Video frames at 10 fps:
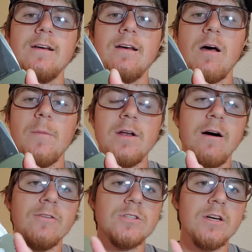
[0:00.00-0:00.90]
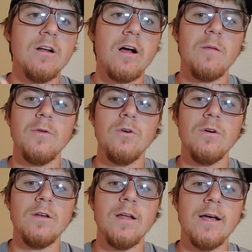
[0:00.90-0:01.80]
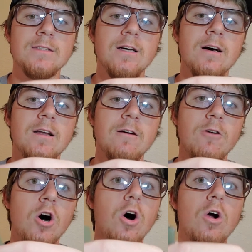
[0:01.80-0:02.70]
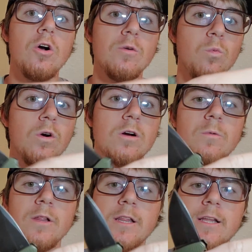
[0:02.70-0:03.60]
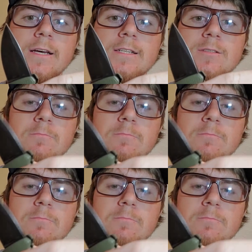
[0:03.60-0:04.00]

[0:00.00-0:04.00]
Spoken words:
I mean, obviously you're not going to be doing a ton of hard work with this,